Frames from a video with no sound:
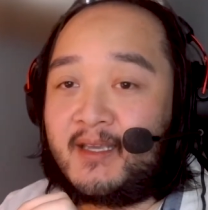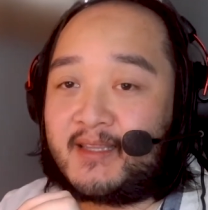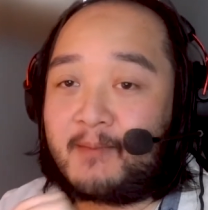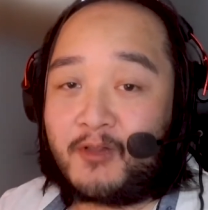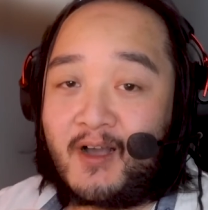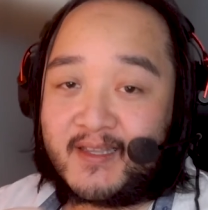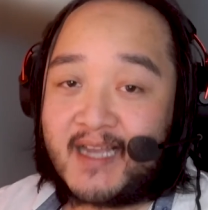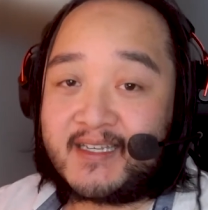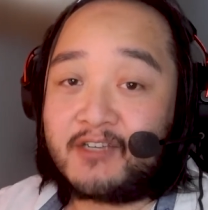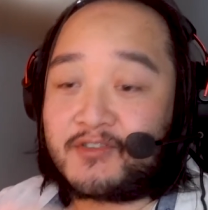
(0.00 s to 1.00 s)
they blocked
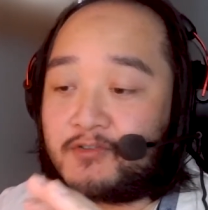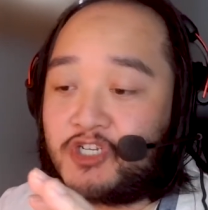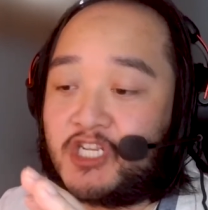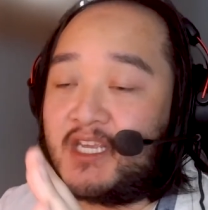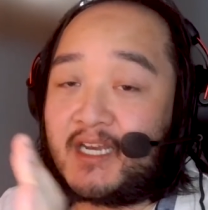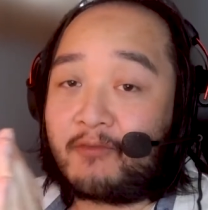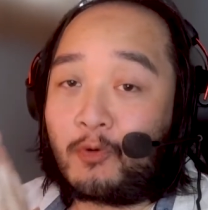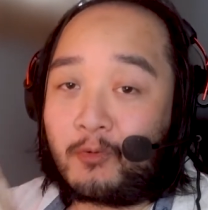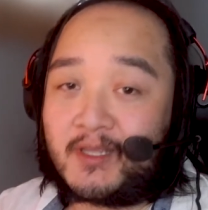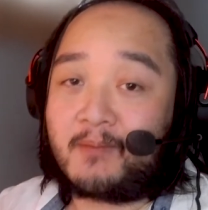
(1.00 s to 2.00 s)
that deal, so GE
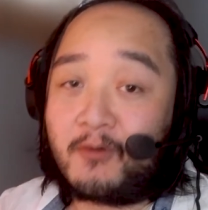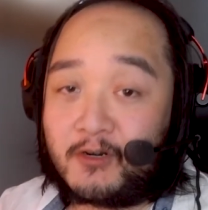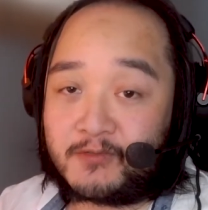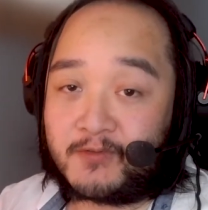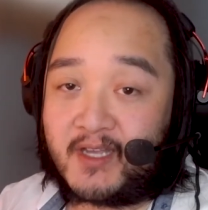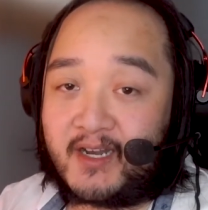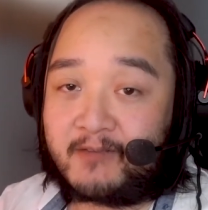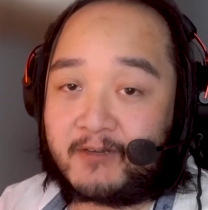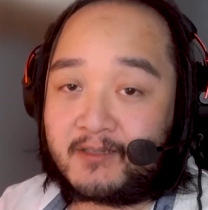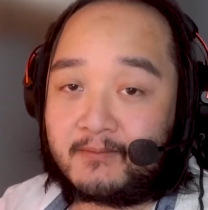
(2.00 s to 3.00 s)
never really merged with
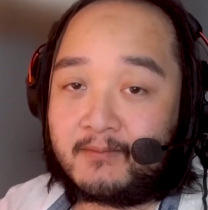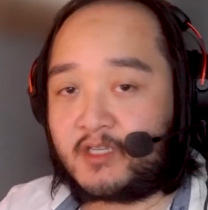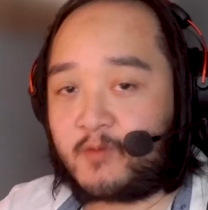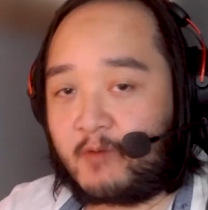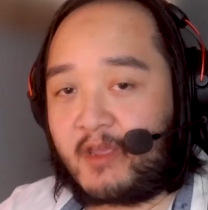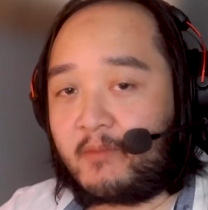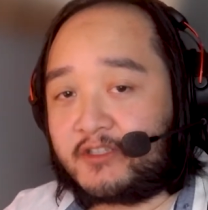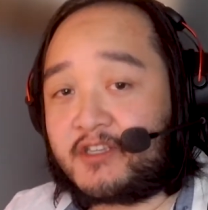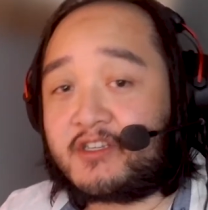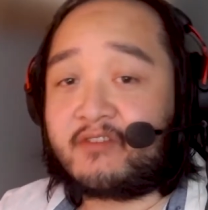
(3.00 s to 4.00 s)
Honeywell. There's probably a
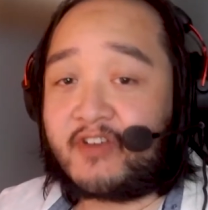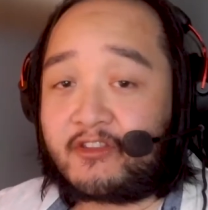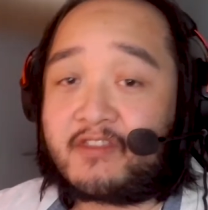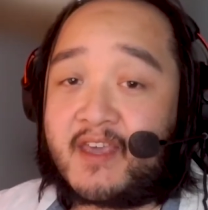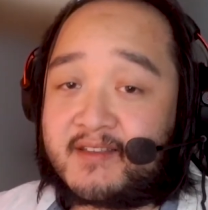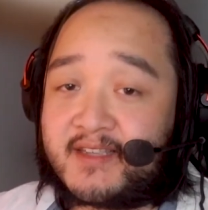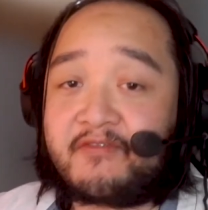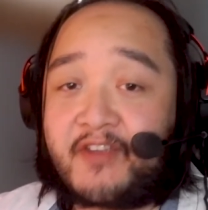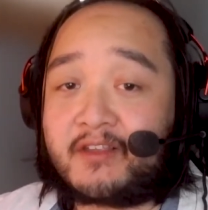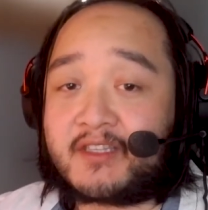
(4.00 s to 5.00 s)
multitude of other things that
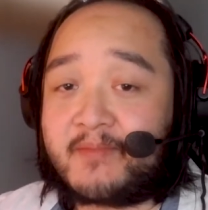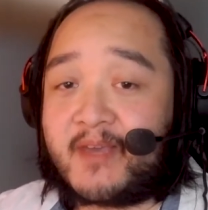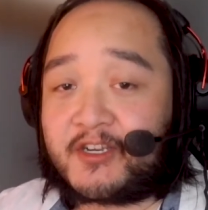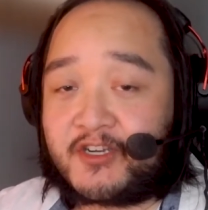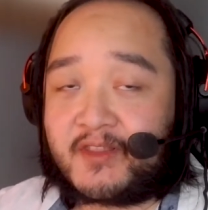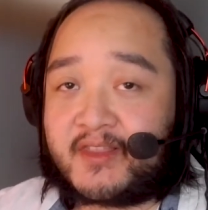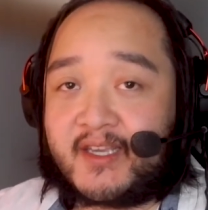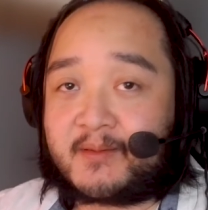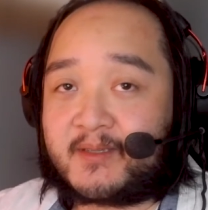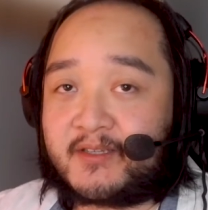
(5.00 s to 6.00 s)
I'm failing to mention
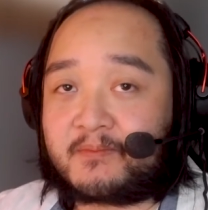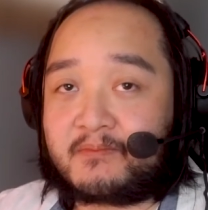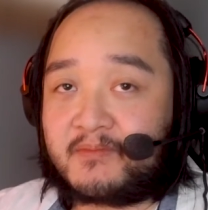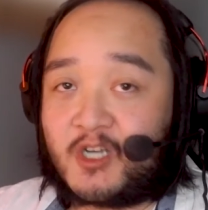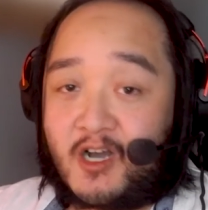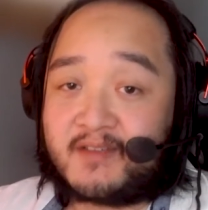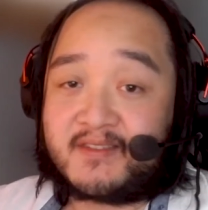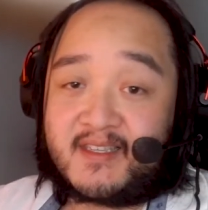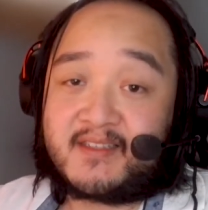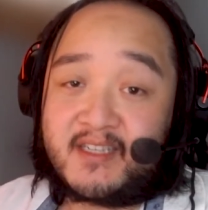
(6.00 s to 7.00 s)
that could
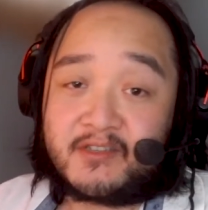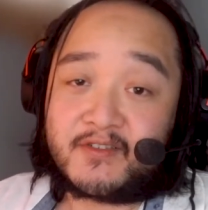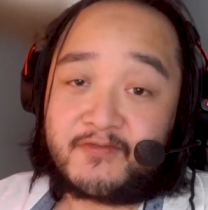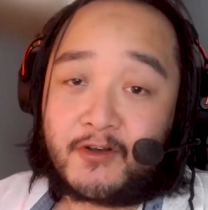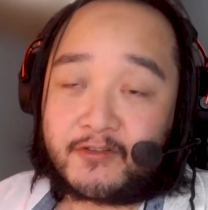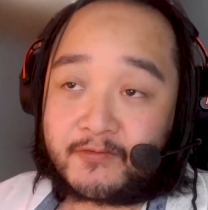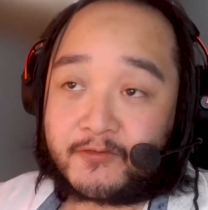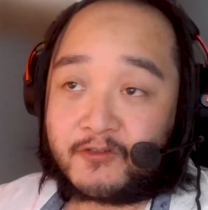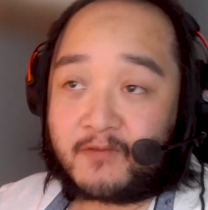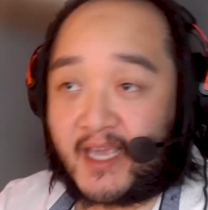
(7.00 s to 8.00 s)
cause these deals to fall
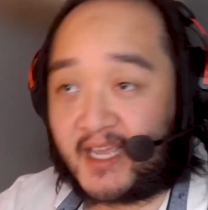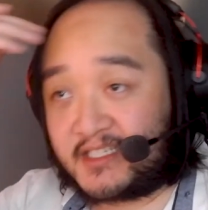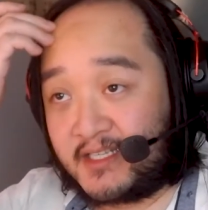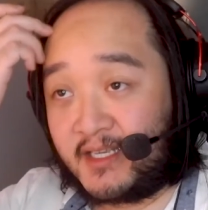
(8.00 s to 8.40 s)
through. And,